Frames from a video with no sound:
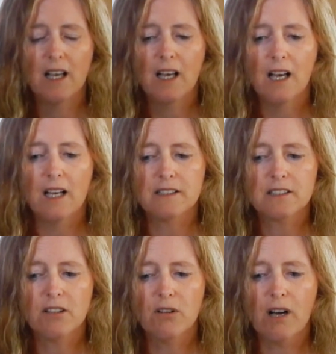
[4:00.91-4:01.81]
And
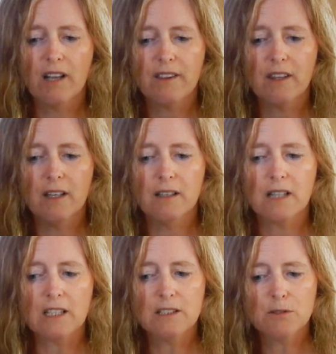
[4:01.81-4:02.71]
so I think
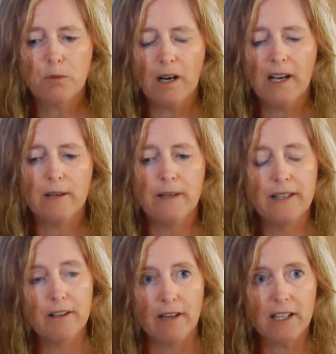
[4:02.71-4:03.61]
that is why in
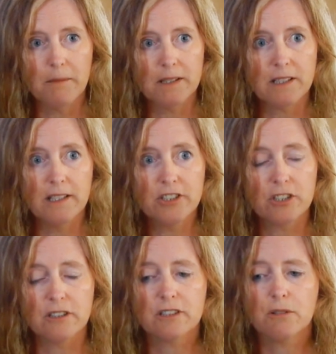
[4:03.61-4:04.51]
the
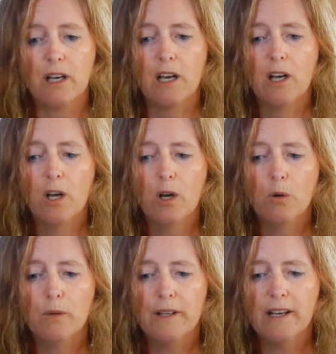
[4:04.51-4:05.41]
recommendations
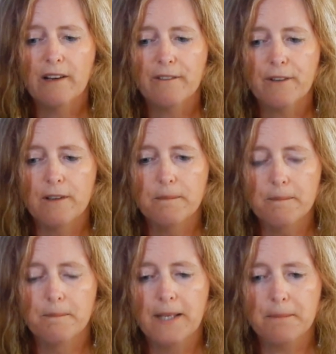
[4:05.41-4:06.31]
we have
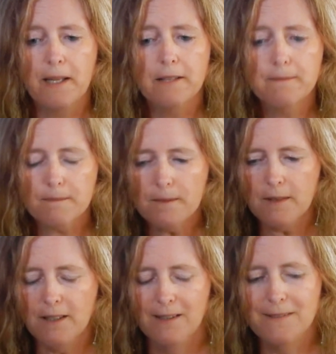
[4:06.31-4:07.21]
made
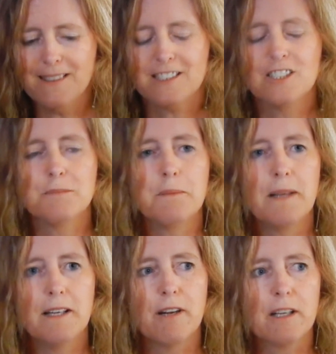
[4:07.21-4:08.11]

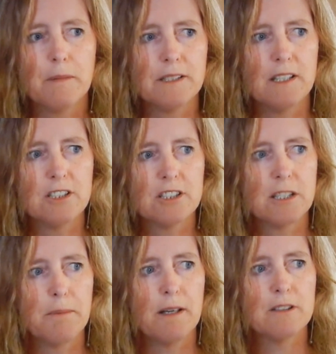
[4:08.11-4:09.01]
many recommendations
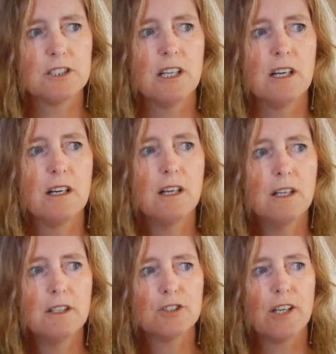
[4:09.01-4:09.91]
about
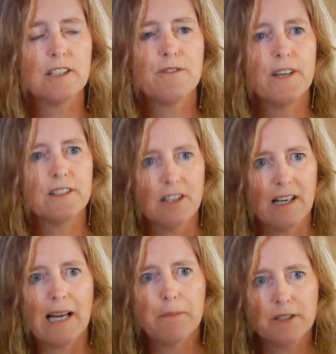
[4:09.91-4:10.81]
trying to find a
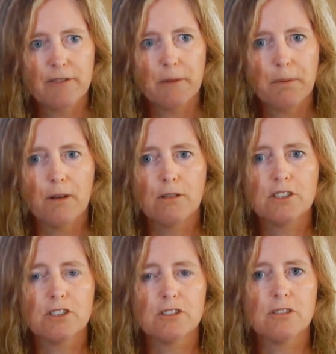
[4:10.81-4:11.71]
collaborative
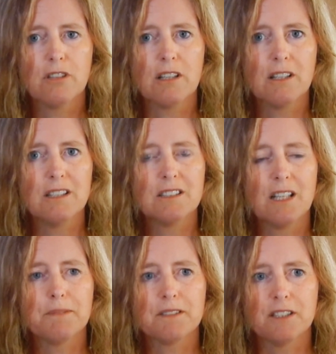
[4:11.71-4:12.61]
approach so that these
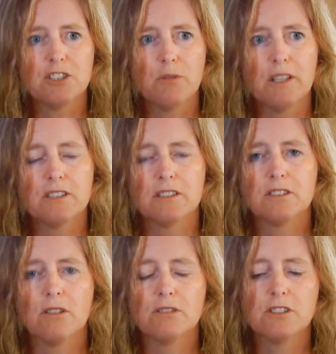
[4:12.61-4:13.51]
types of situations
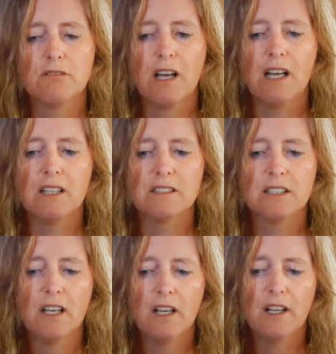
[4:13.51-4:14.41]
don't arise.
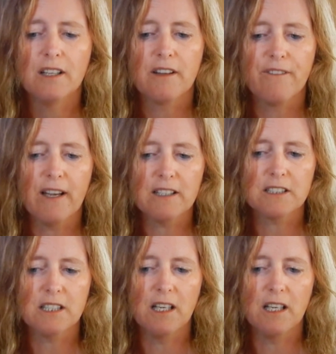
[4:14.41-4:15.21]
The fact